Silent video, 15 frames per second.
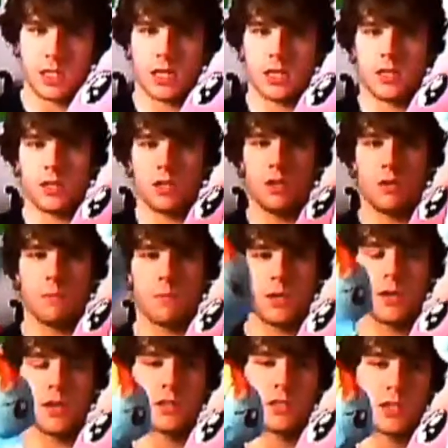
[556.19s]
like new
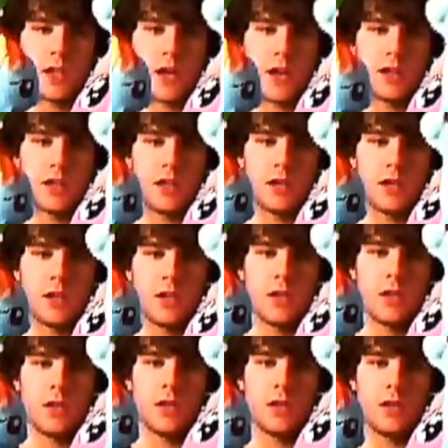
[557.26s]
person, like
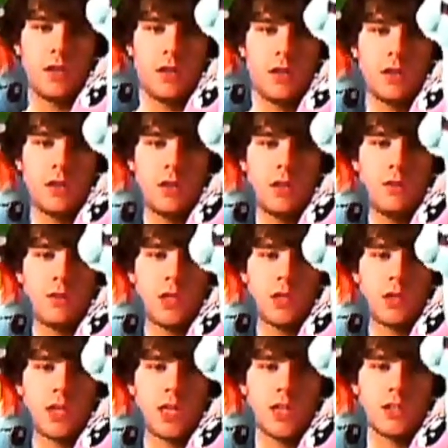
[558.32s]
you
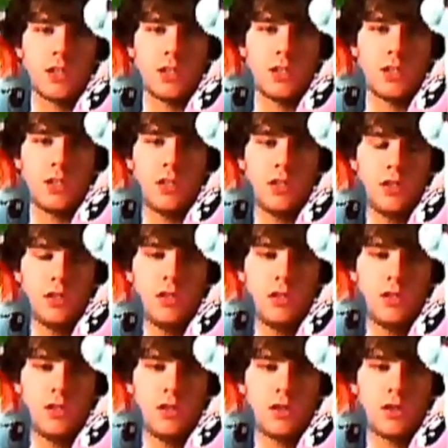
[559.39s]
don't actually,
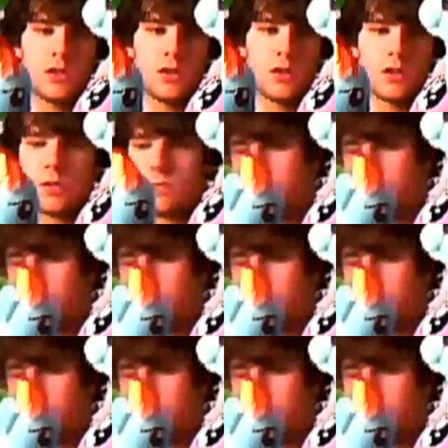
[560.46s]
you're not going